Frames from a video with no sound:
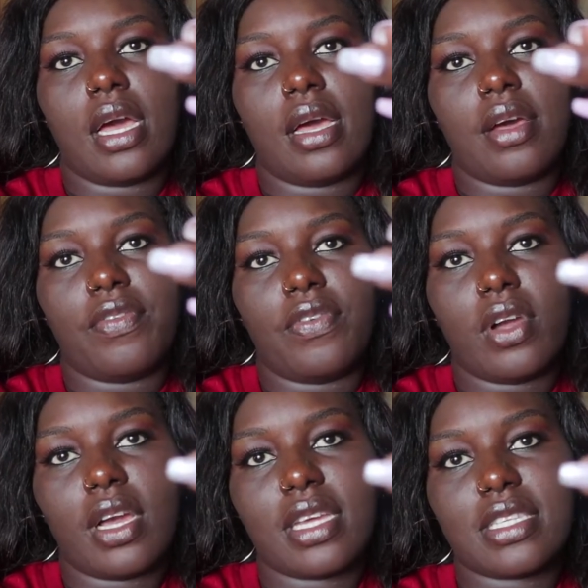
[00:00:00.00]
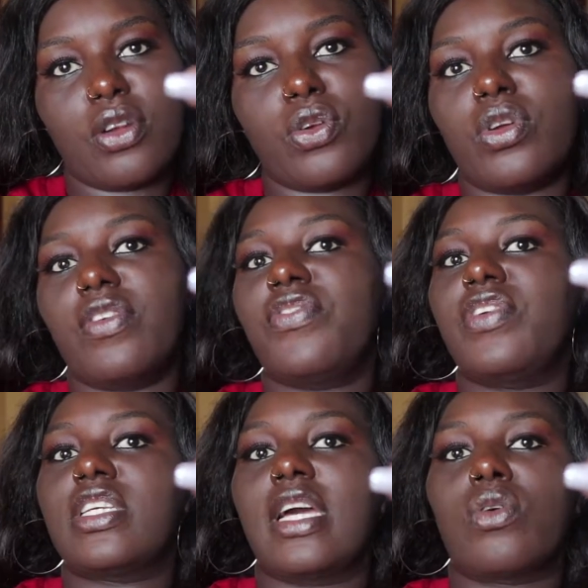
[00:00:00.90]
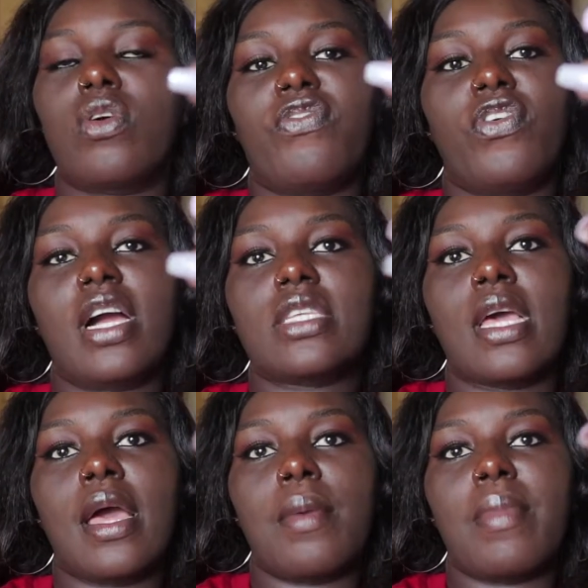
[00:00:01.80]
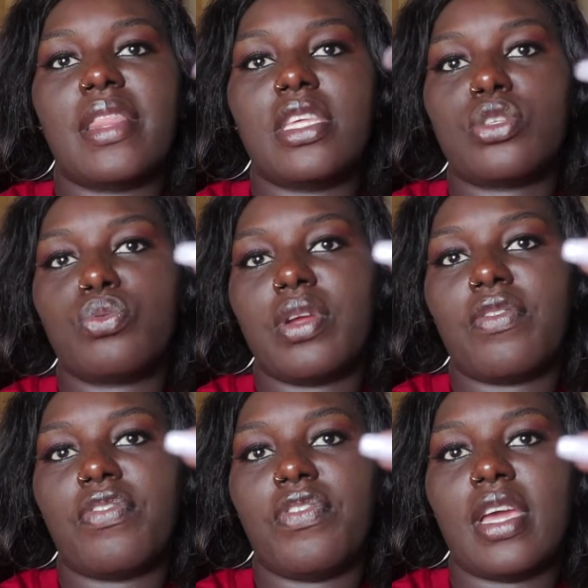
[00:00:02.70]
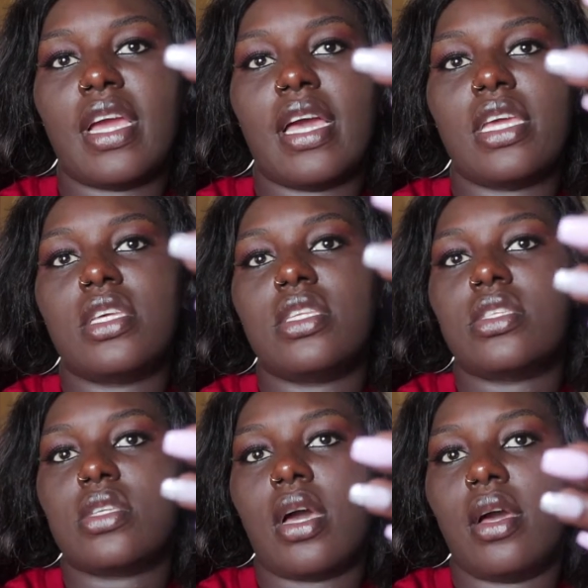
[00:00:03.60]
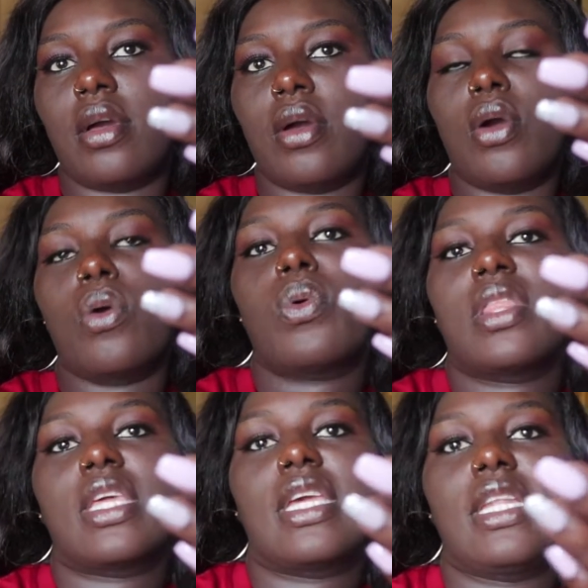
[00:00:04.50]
uh, focus i don't know if it can focus but this ring finger is uh, with